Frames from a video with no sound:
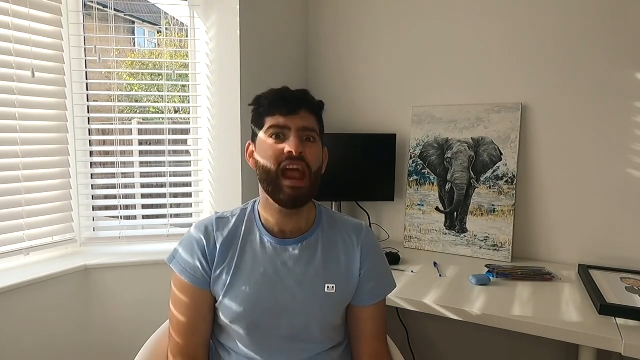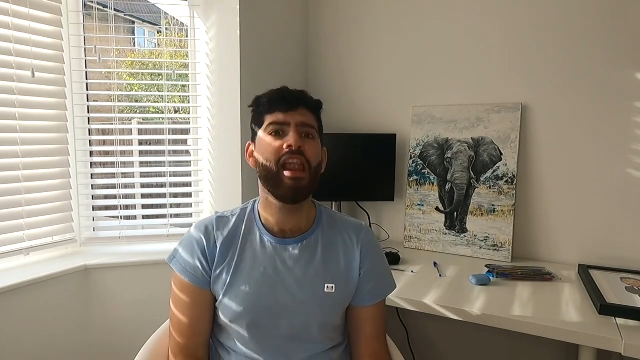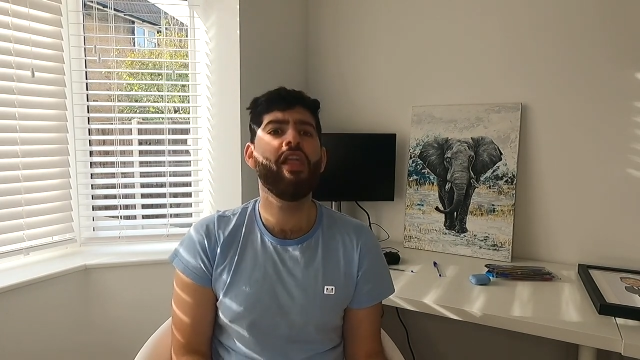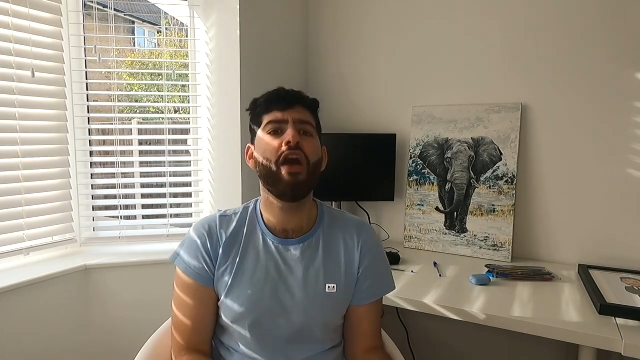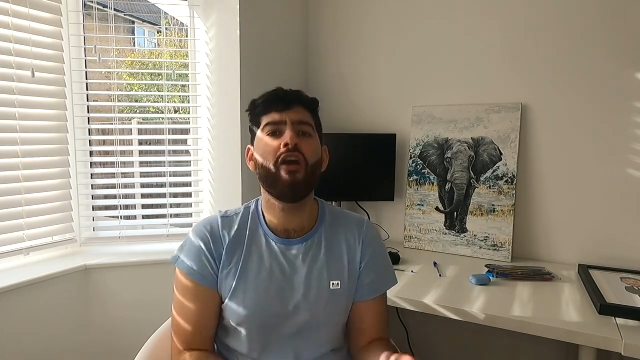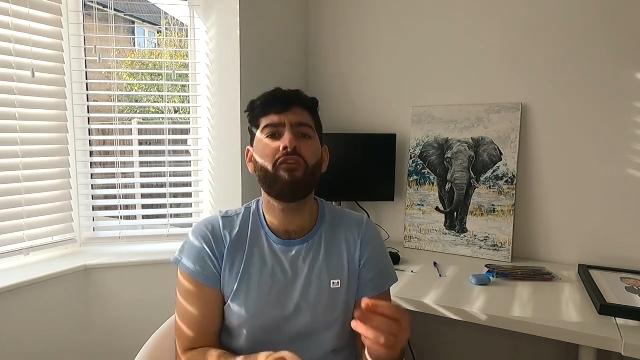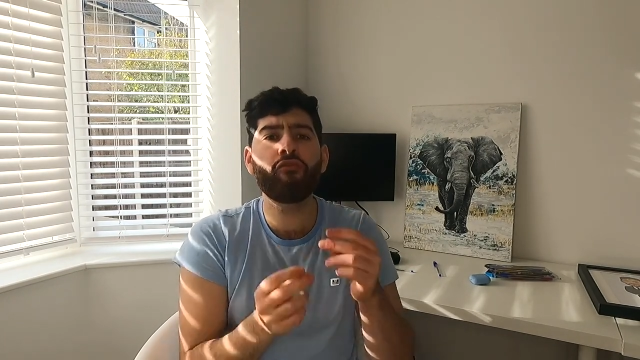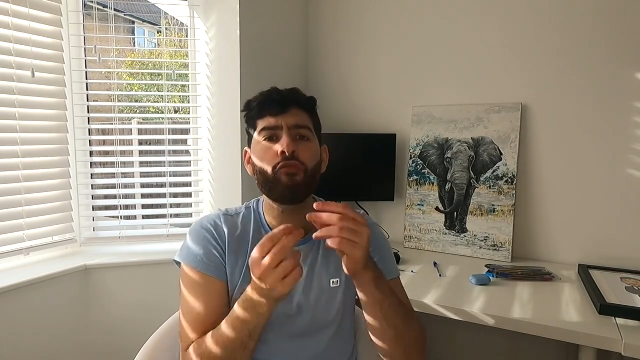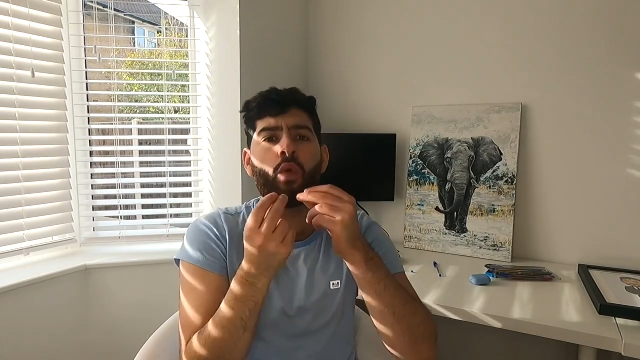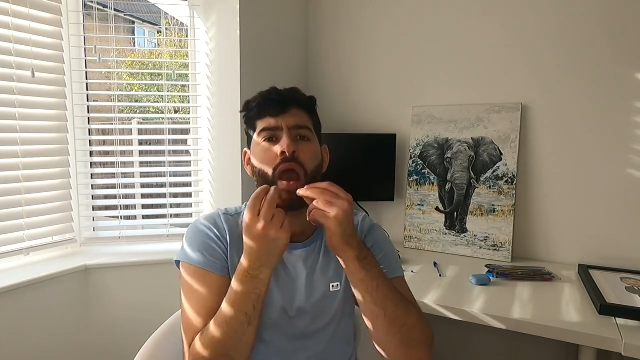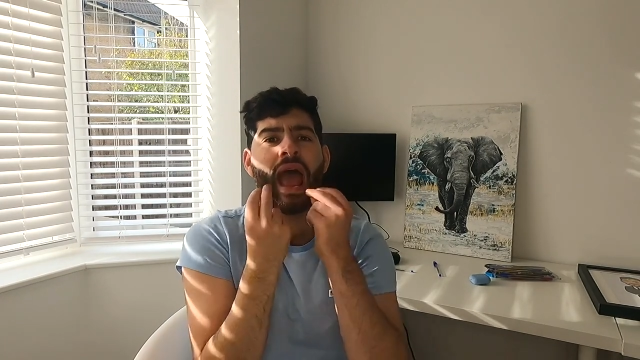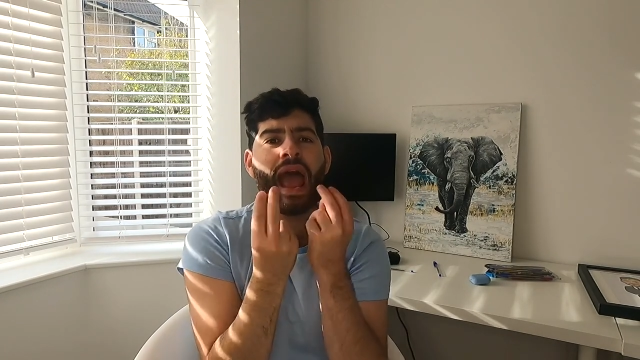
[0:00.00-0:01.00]
El
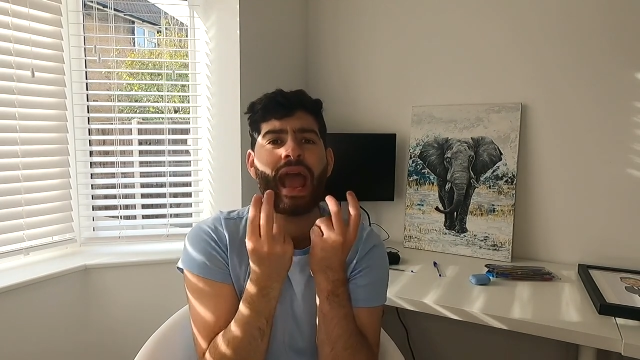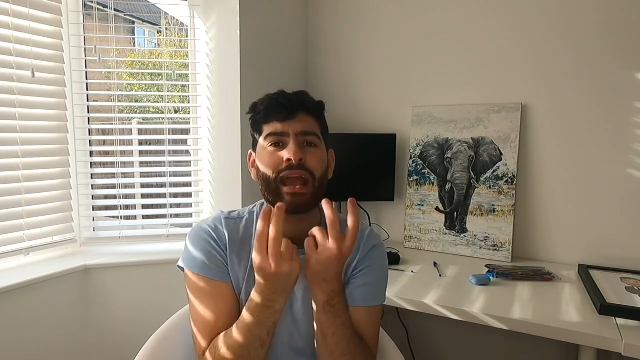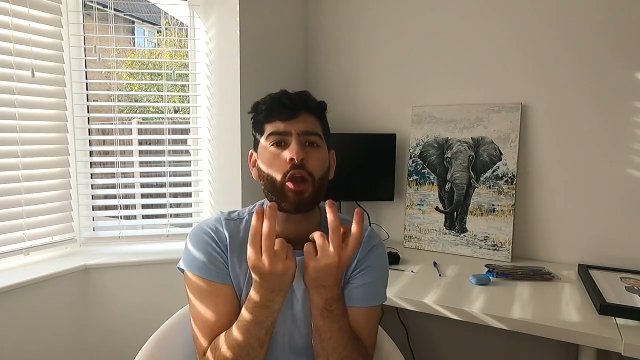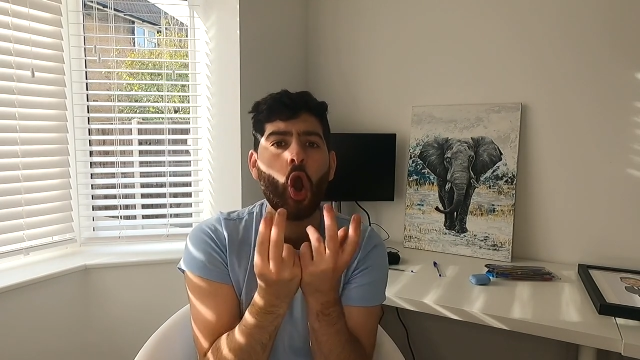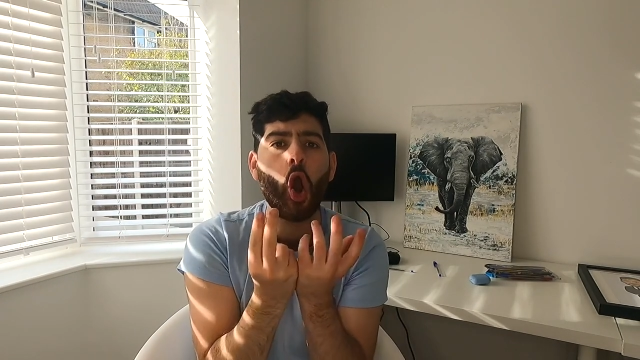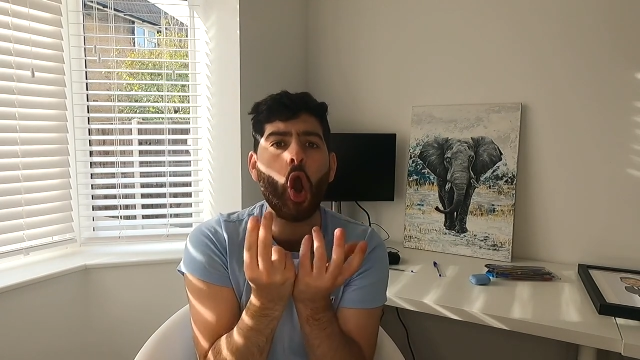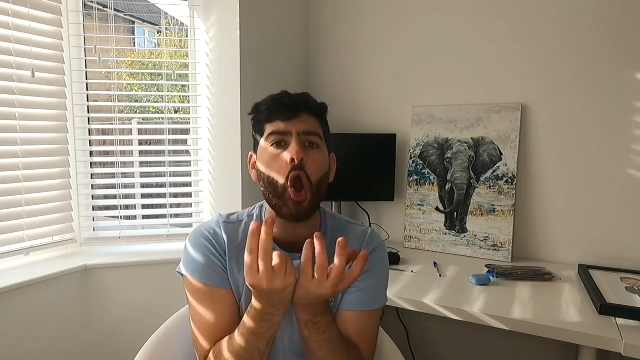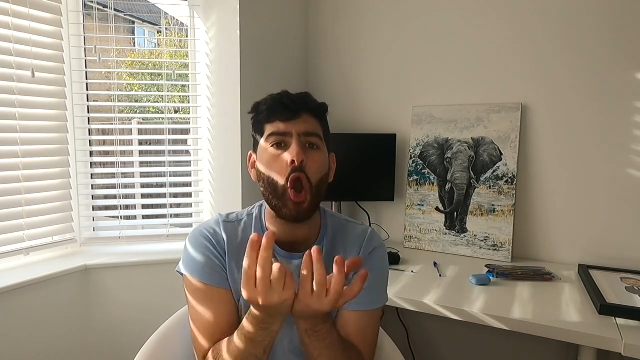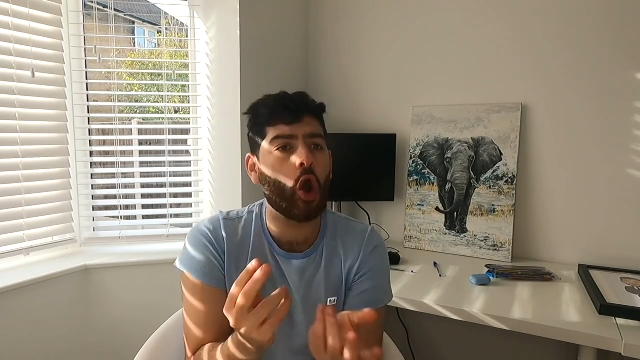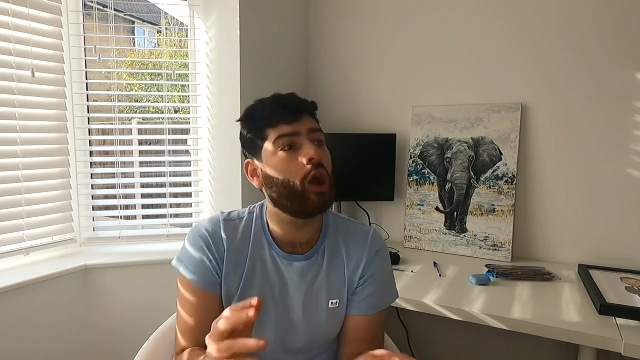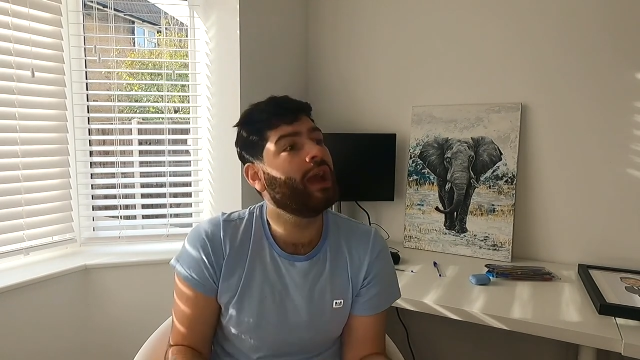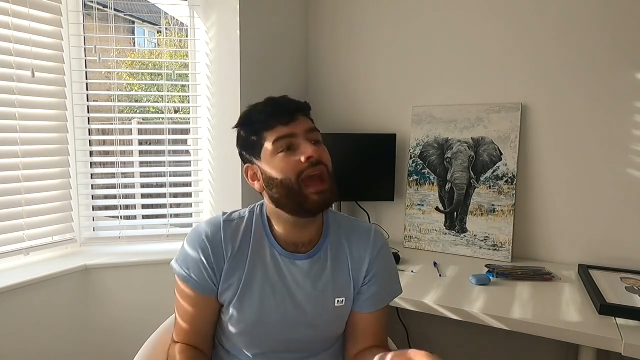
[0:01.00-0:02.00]

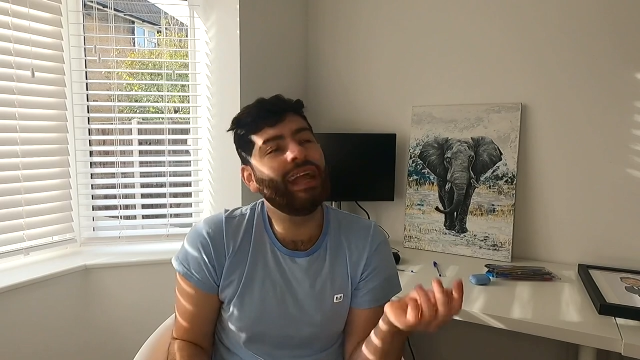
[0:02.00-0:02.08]
Fuego.